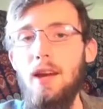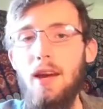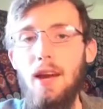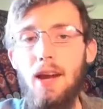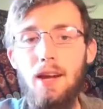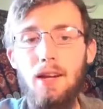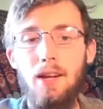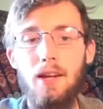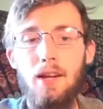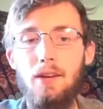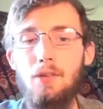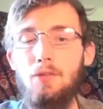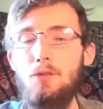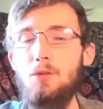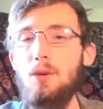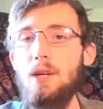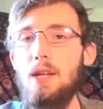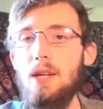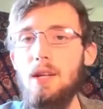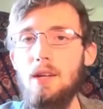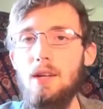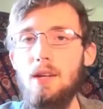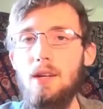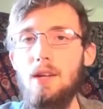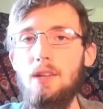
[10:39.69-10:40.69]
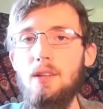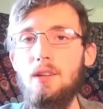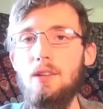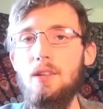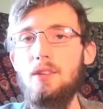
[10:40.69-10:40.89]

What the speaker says: And if we can